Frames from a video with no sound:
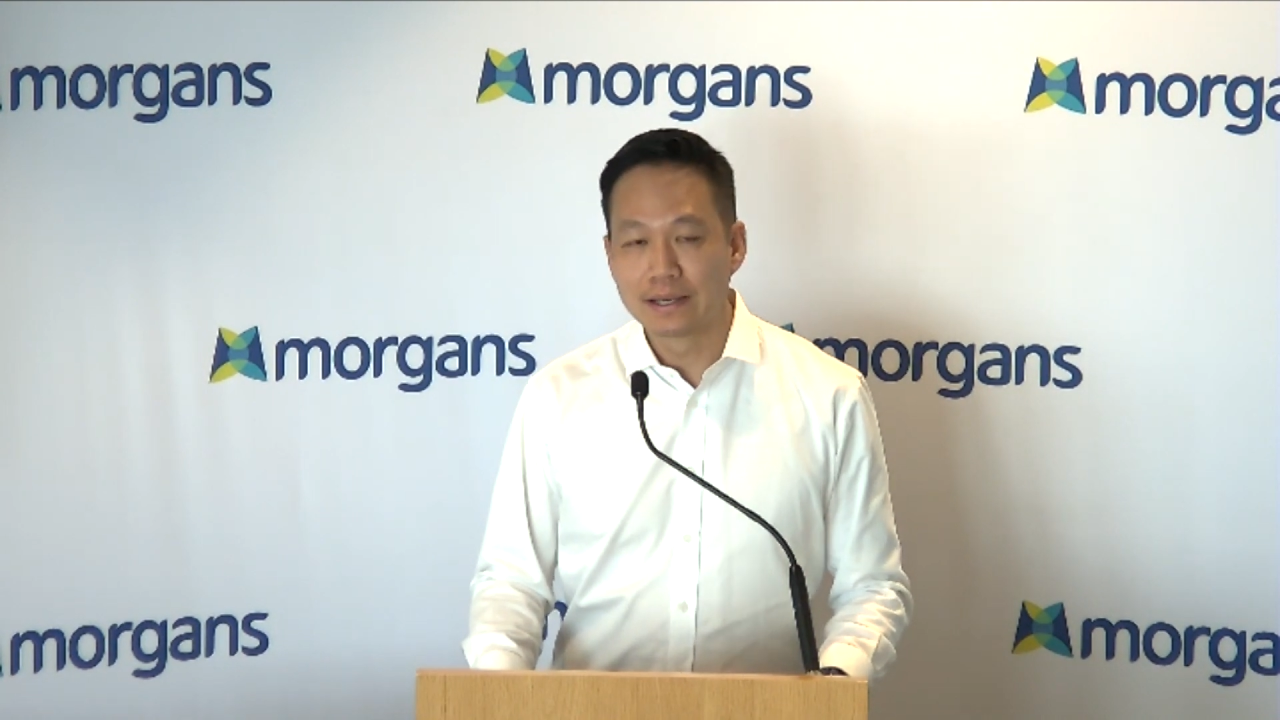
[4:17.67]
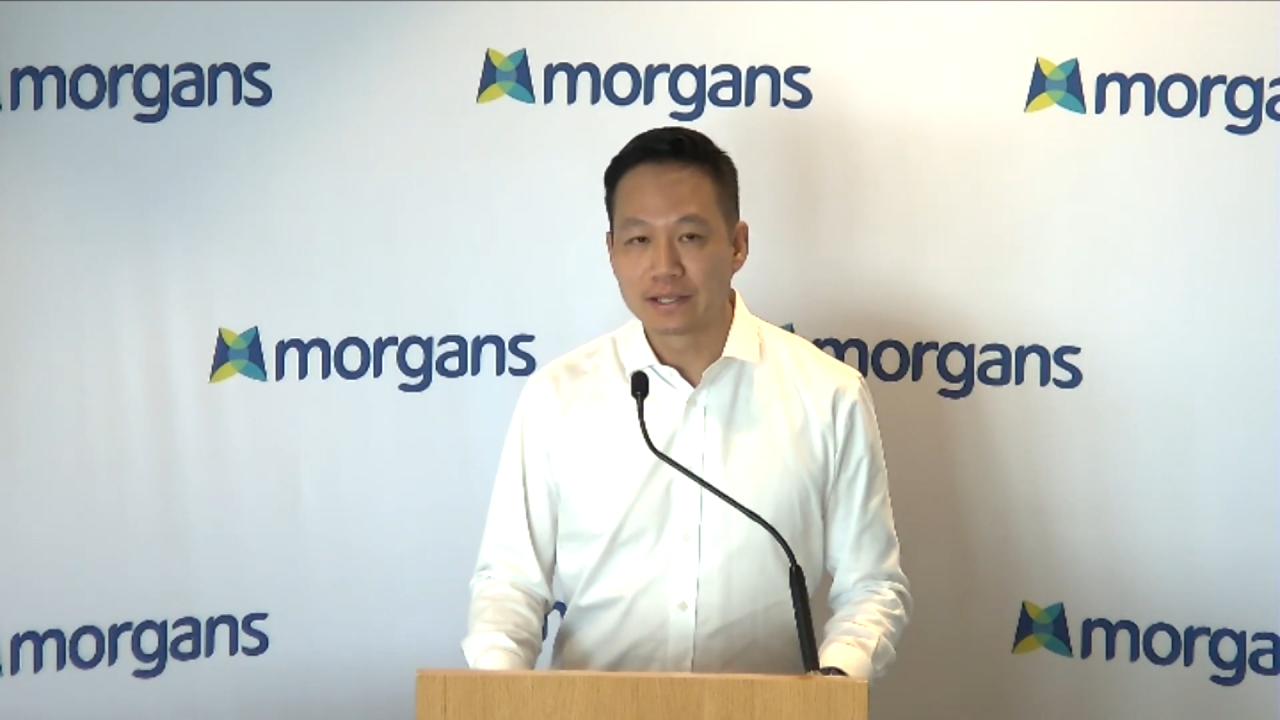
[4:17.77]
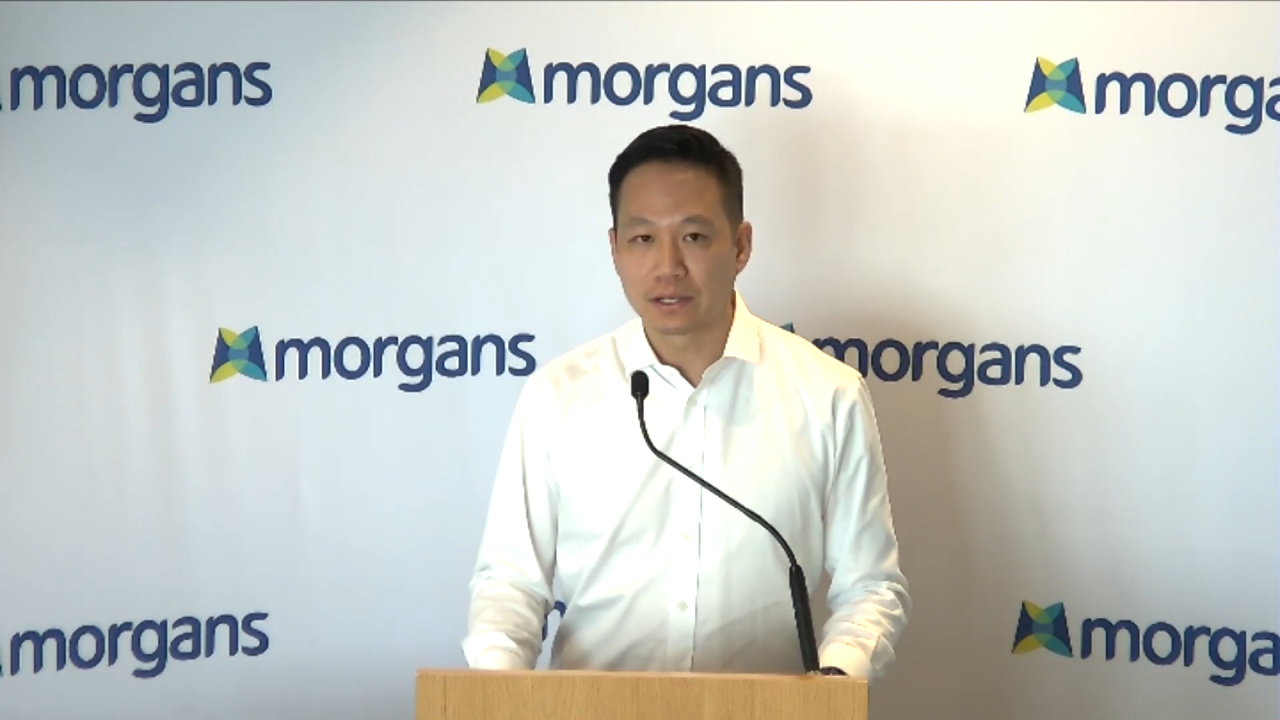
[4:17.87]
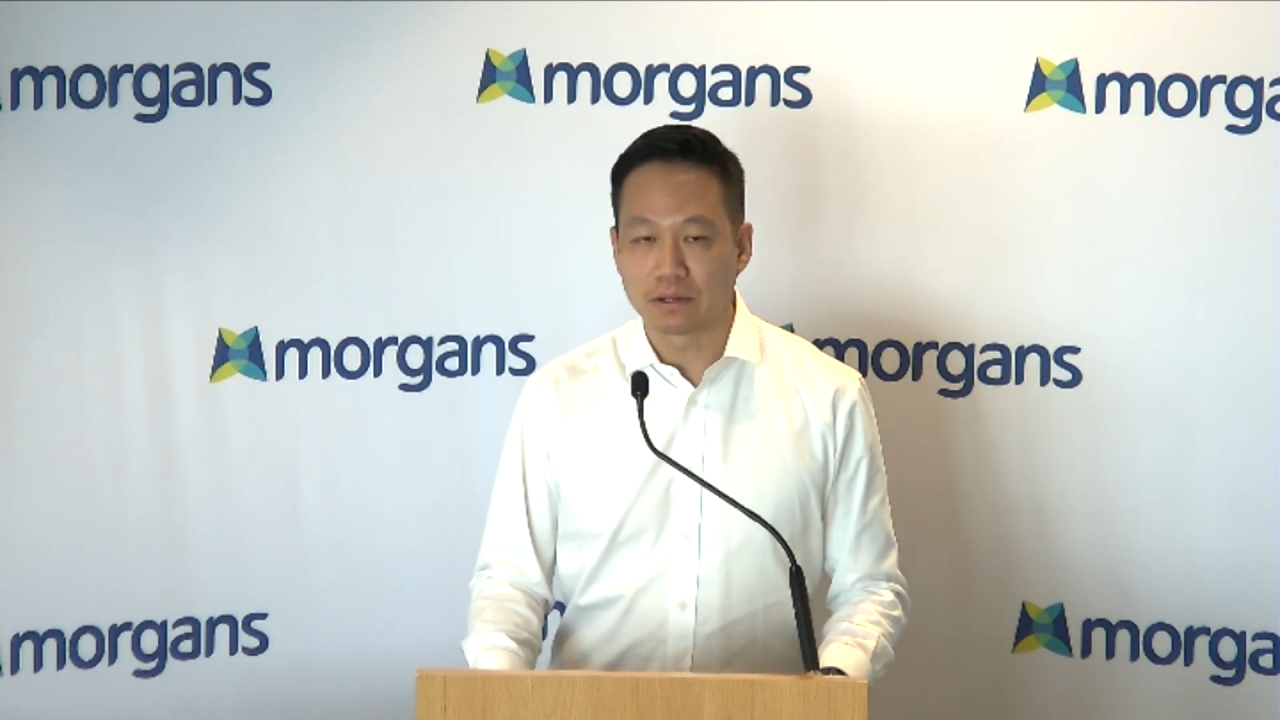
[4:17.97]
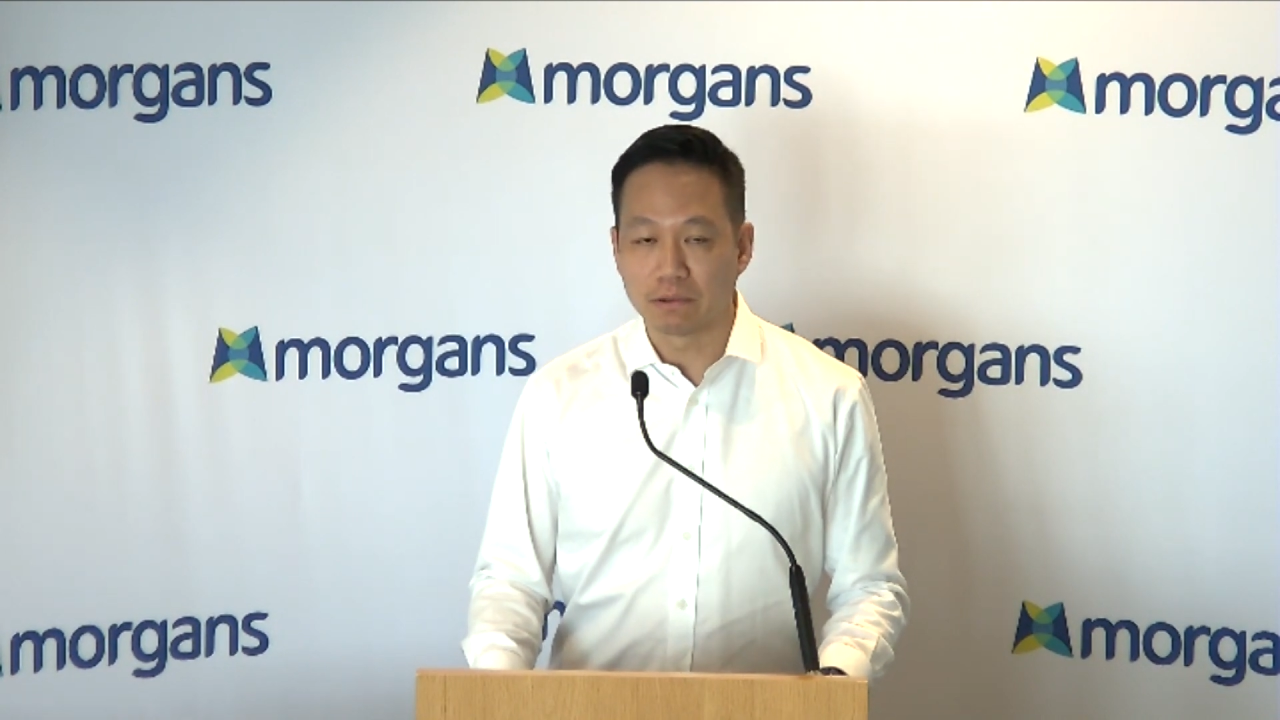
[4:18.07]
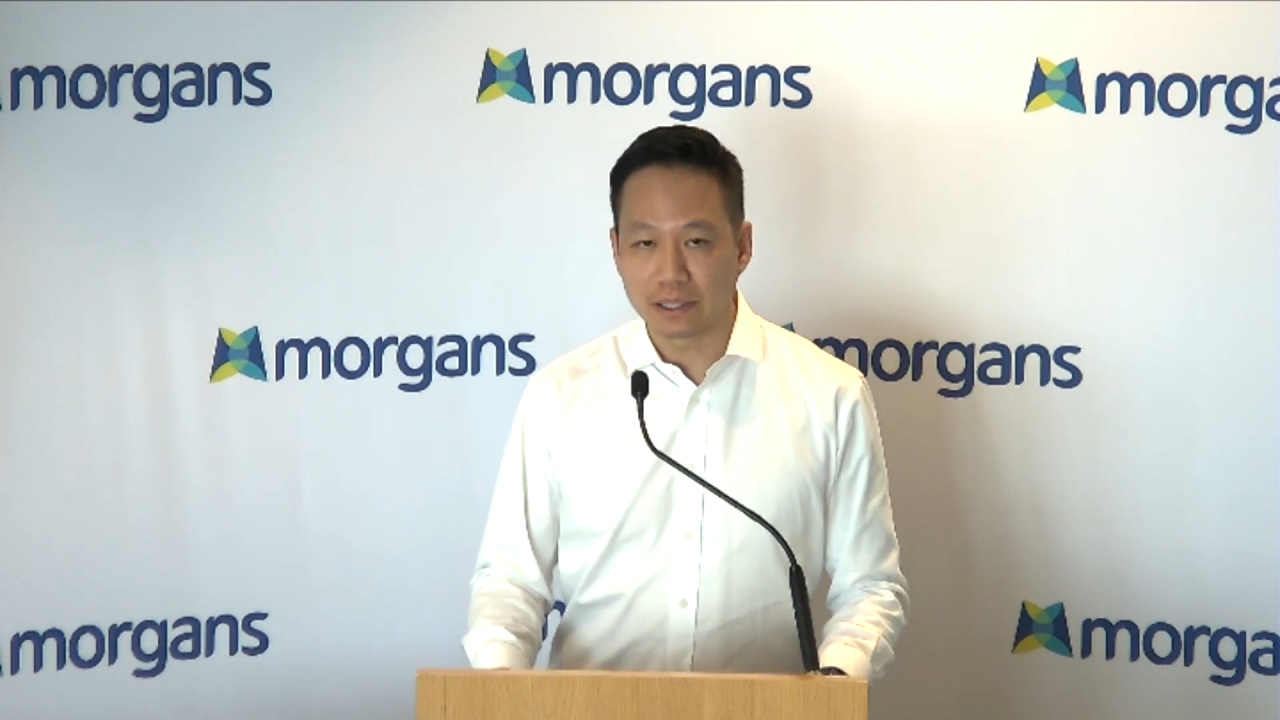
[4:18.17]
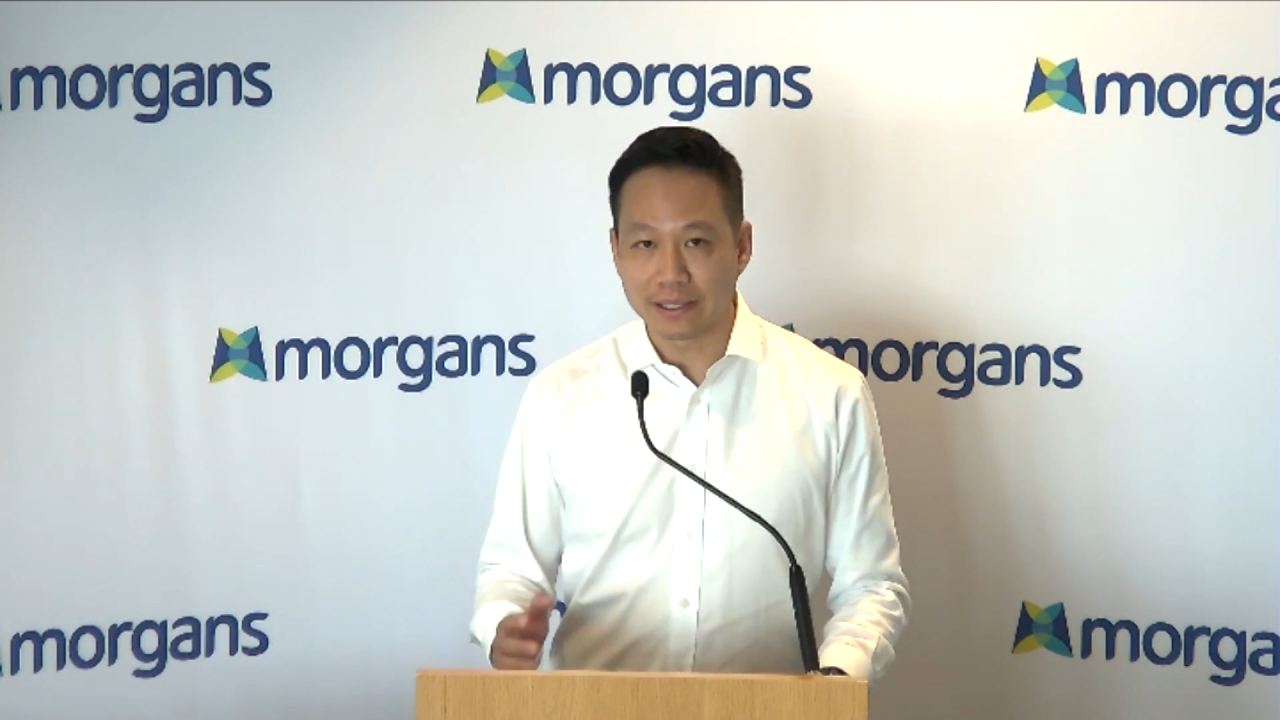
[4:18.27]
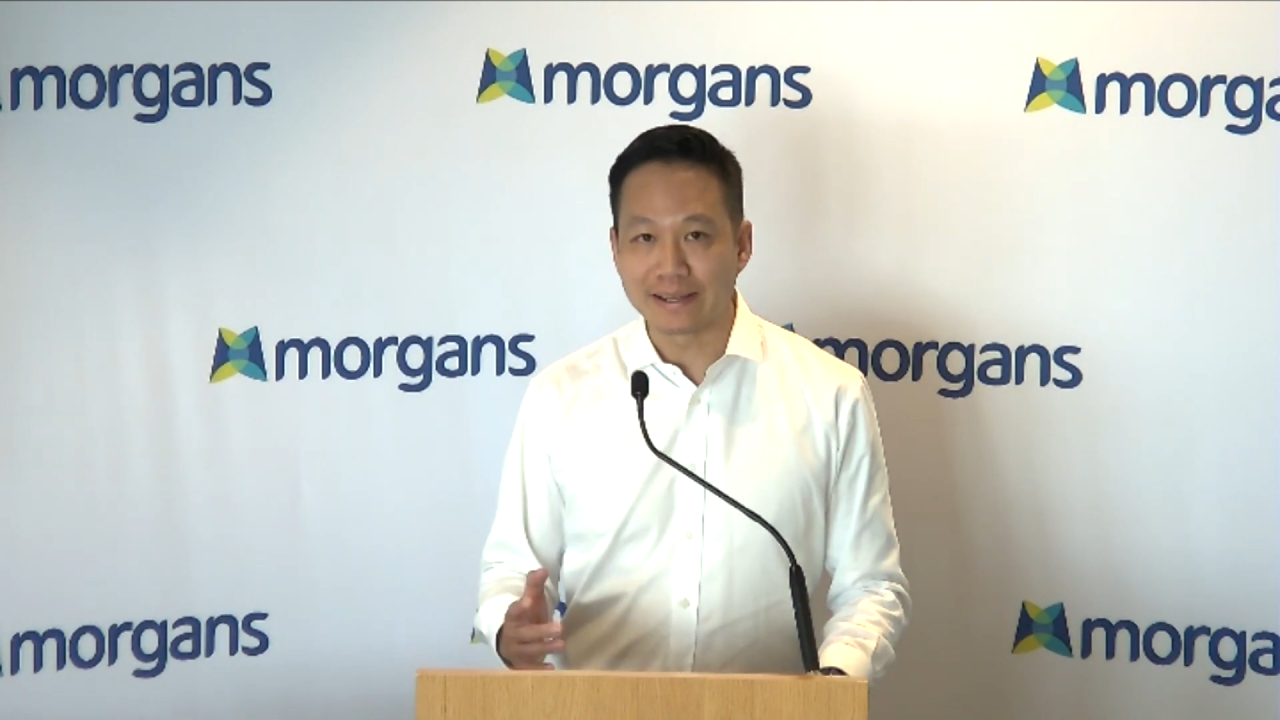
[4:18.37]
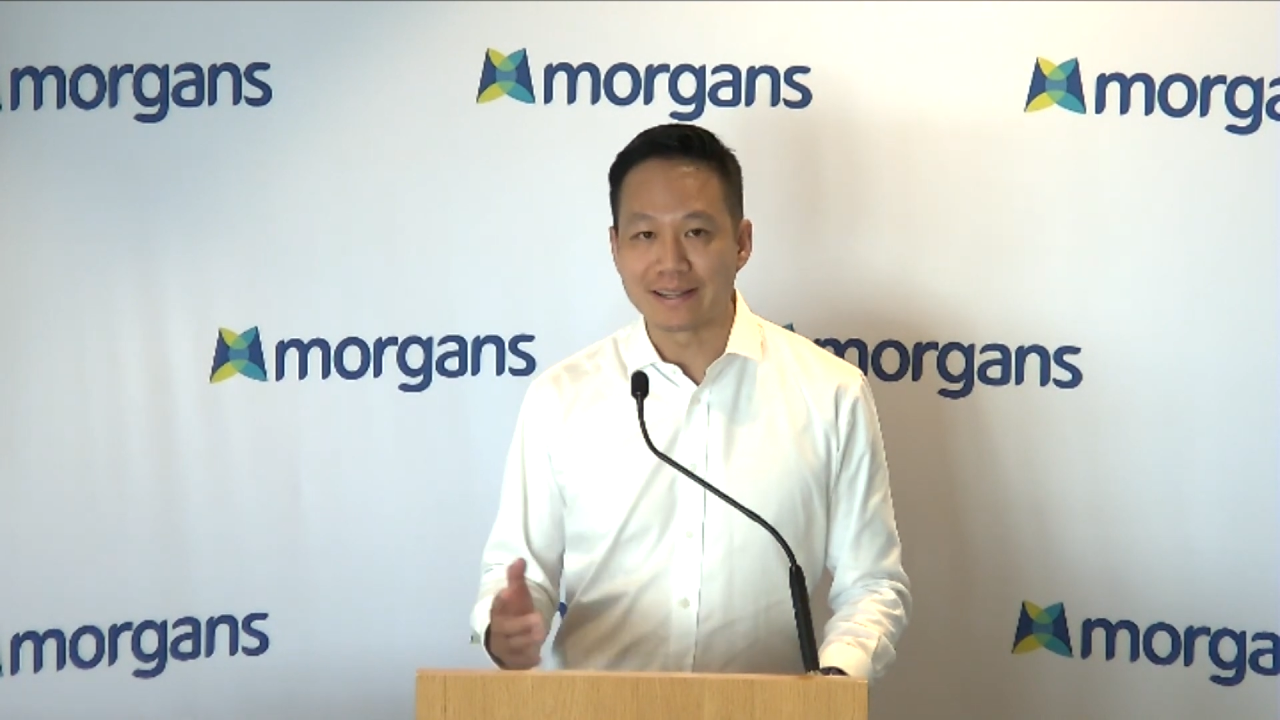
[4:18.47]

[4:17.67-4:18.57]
So really you